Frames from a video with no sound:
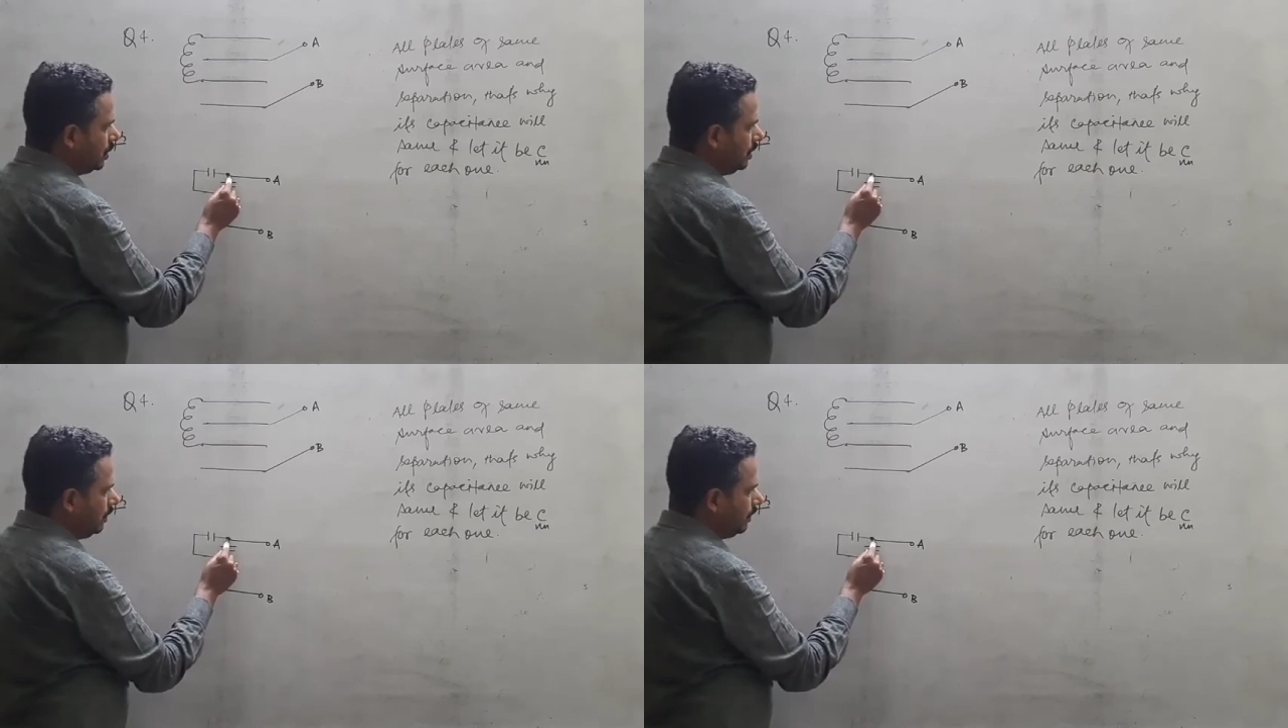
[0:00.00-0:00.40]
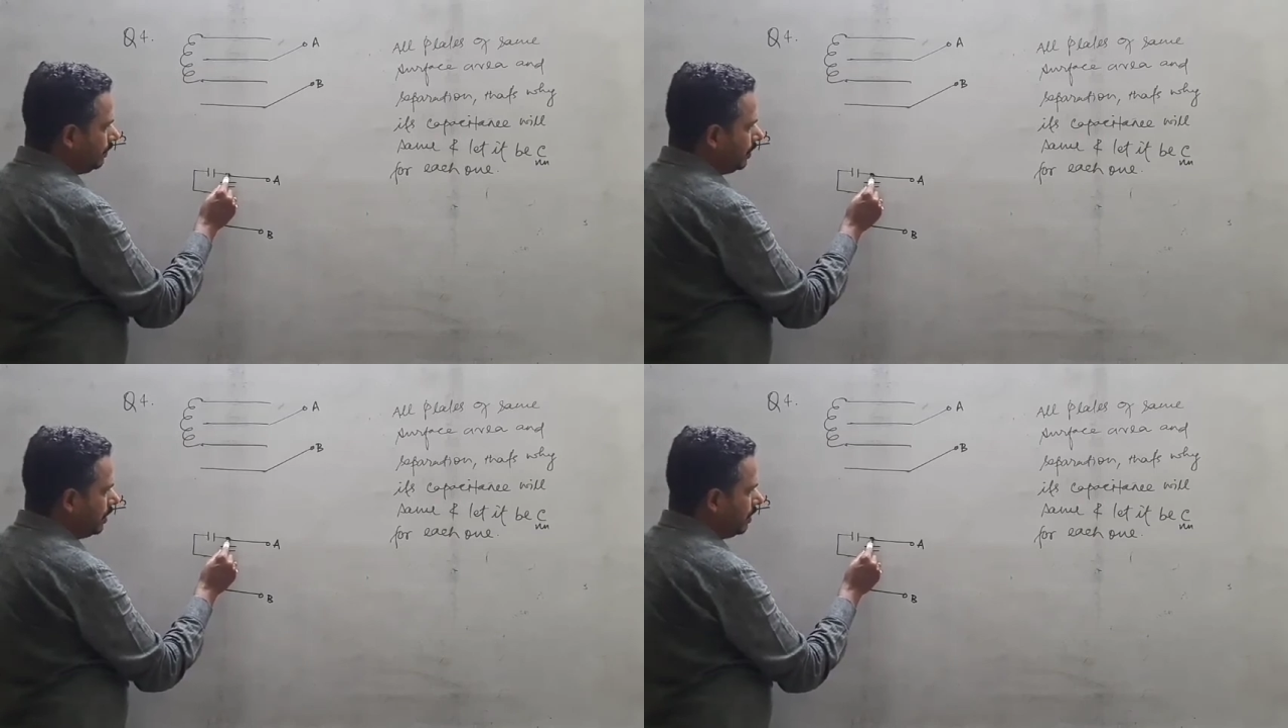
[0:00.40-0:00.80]
what's
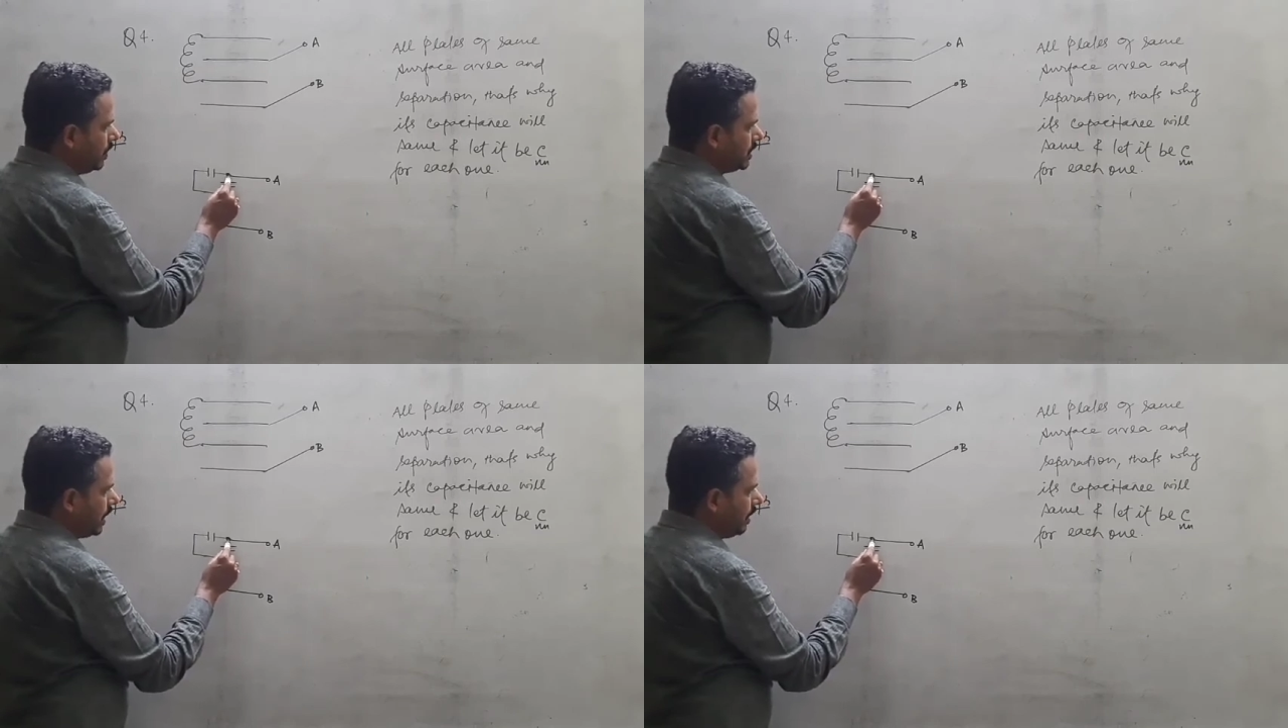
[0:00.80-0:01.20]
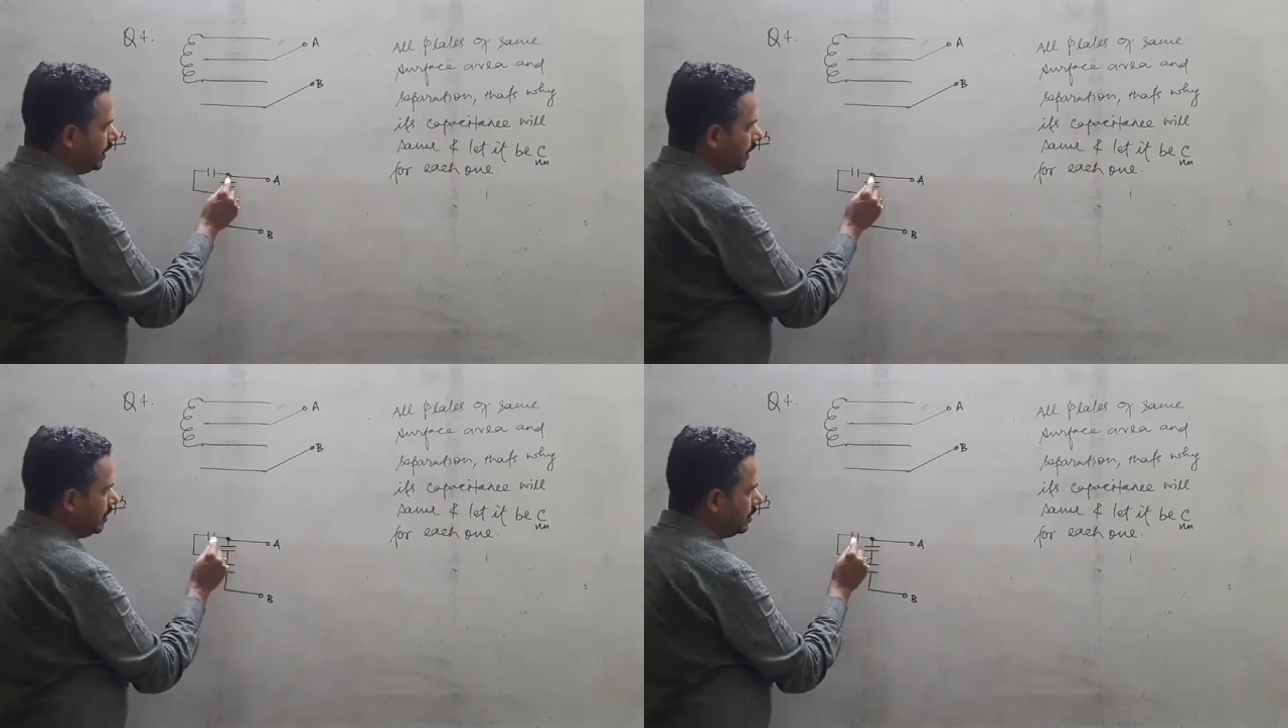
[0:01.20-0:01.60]
happening,
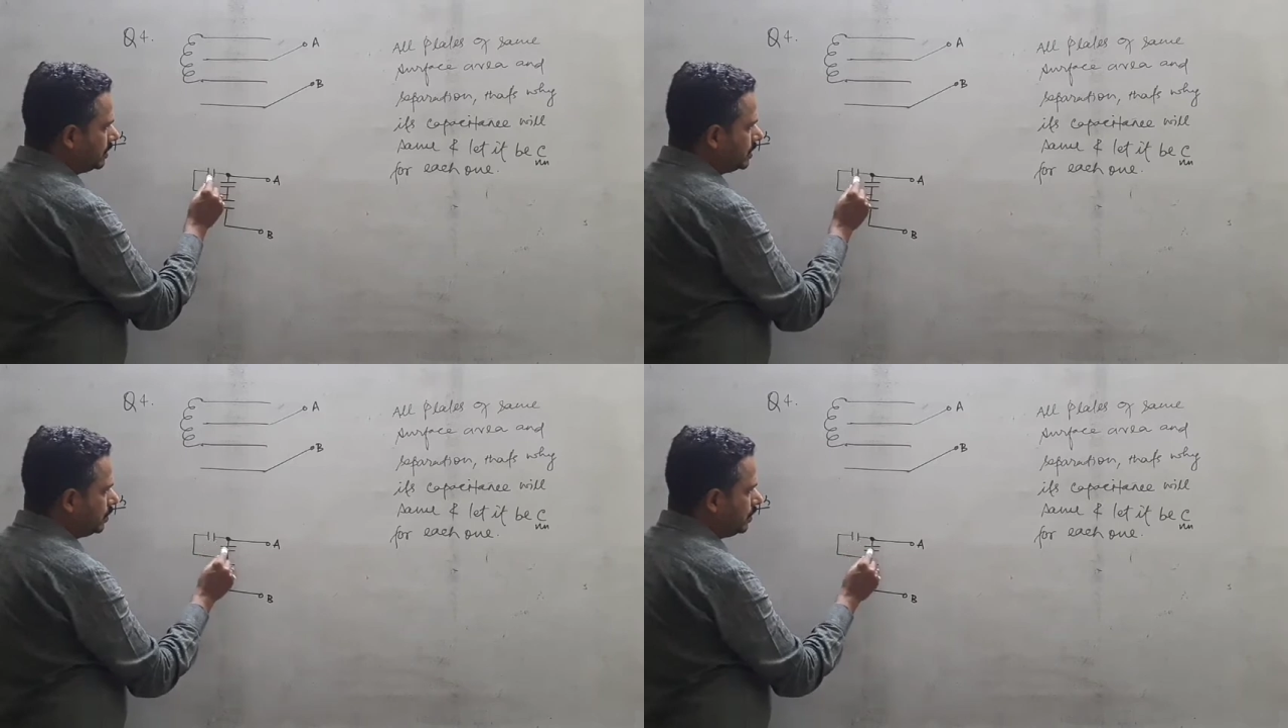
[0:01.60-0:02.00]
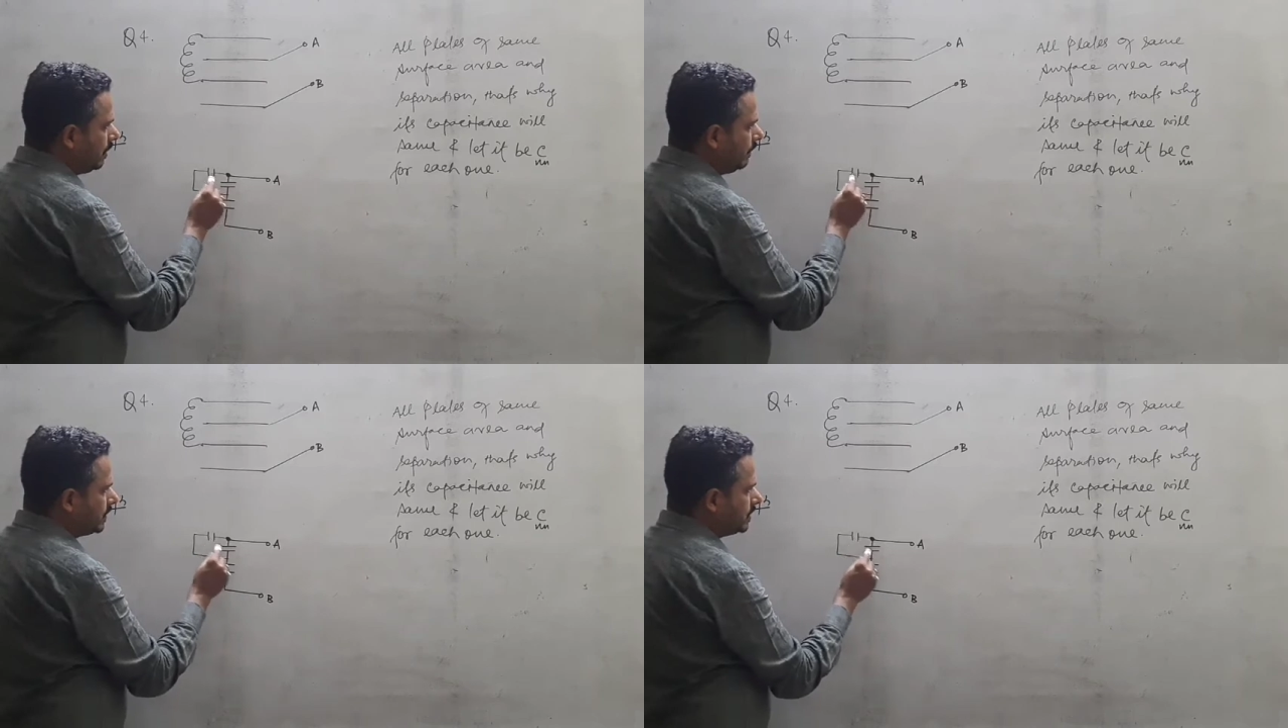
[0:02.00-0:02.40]
two capacitors
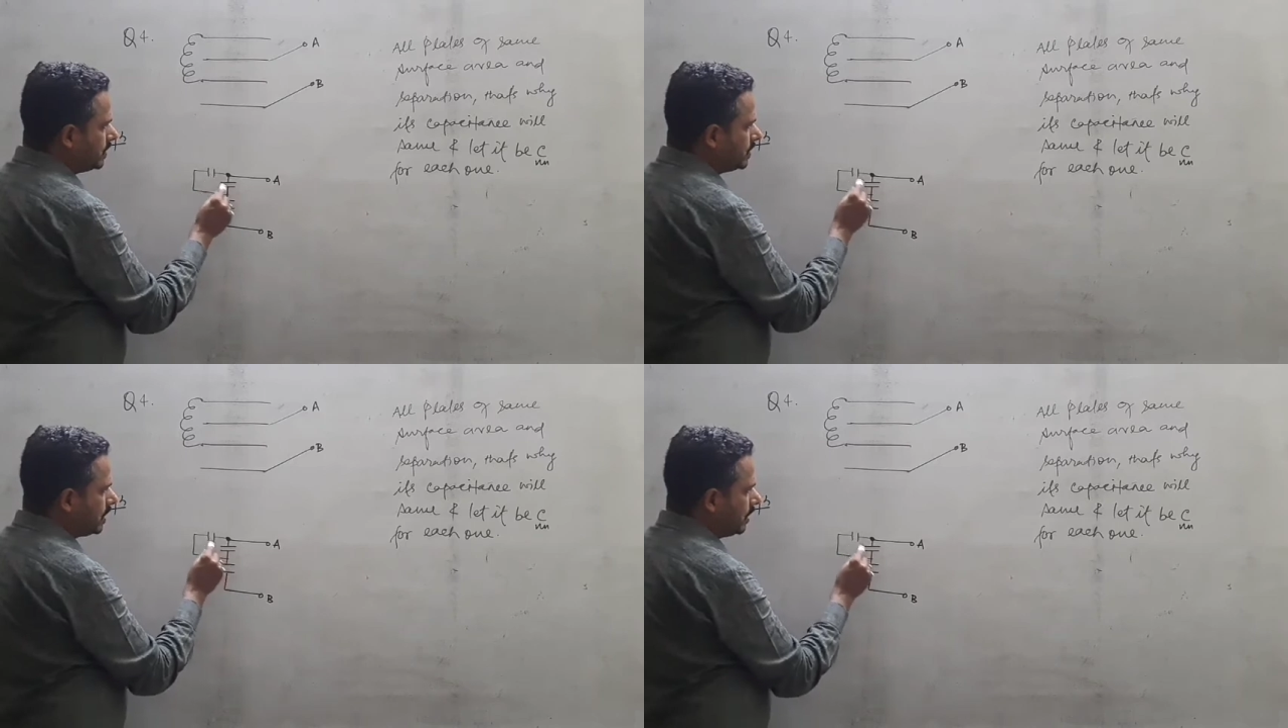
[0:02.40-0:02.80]
are there,